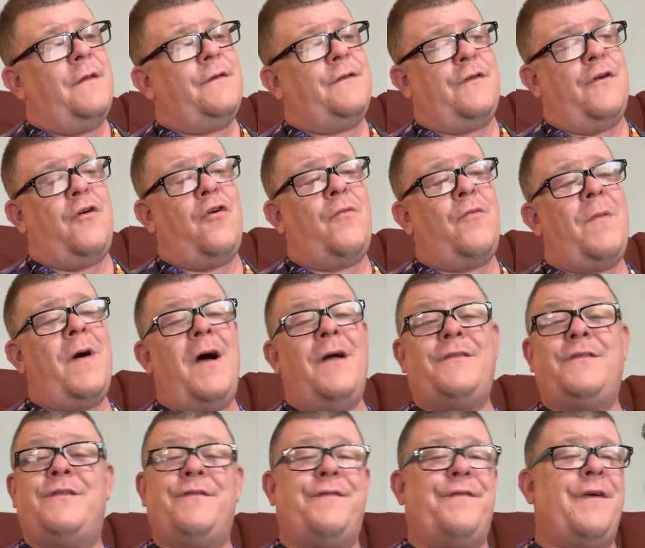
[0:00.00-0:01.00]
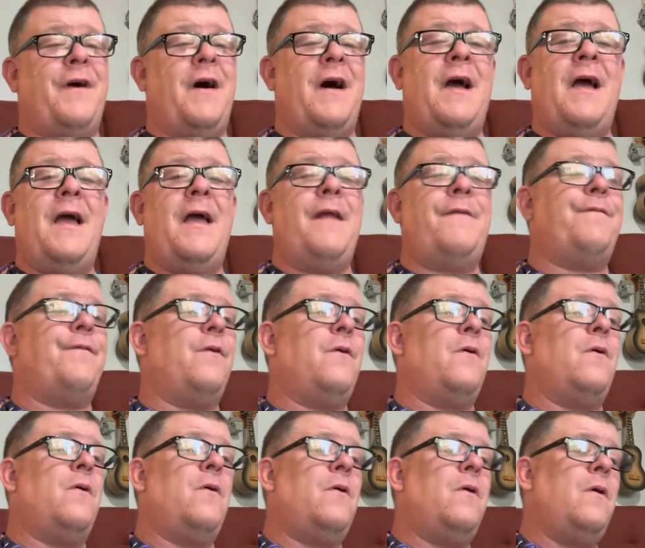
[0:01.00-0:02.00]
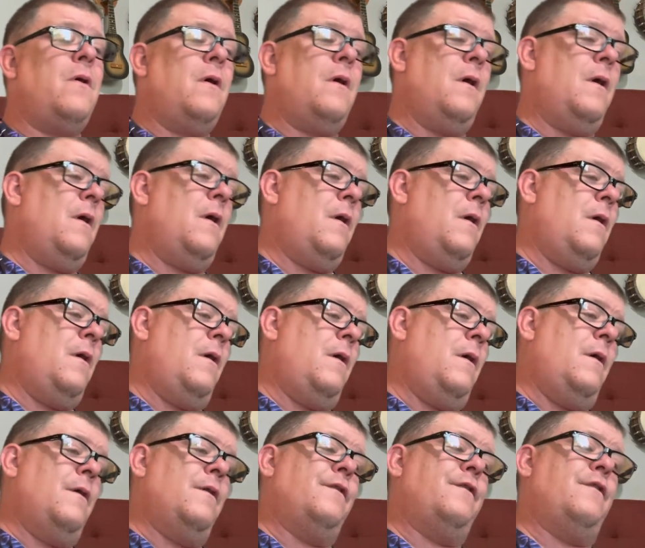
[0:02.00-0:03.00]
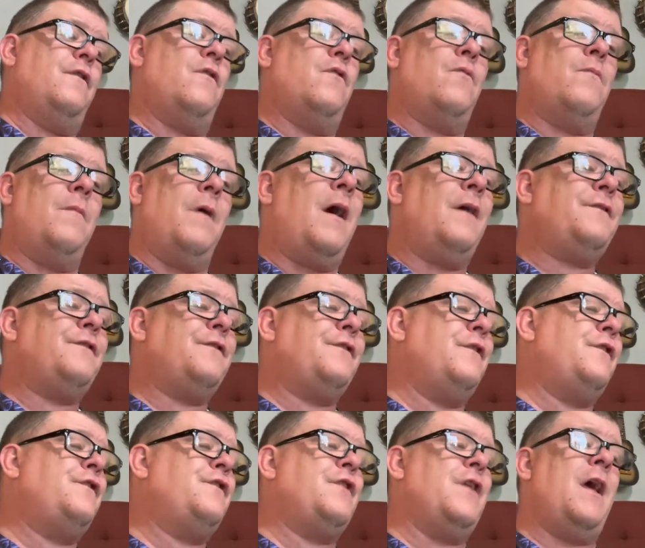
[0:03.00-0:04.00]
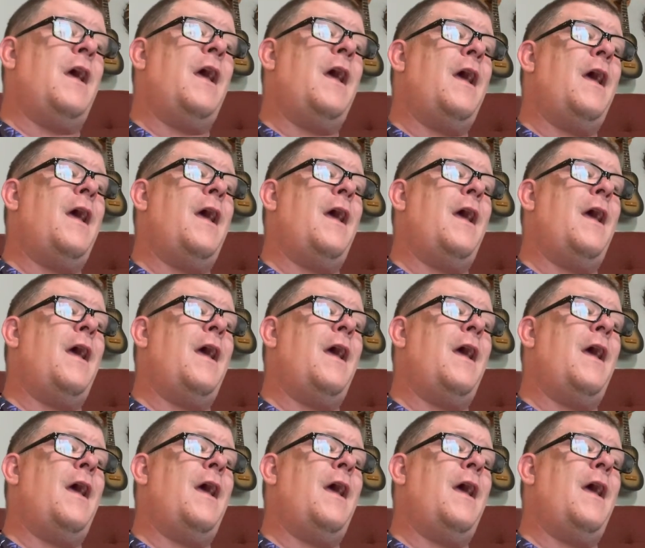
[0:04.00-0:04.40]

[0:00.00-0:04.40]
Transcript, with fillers: so much to fight for, so much to change.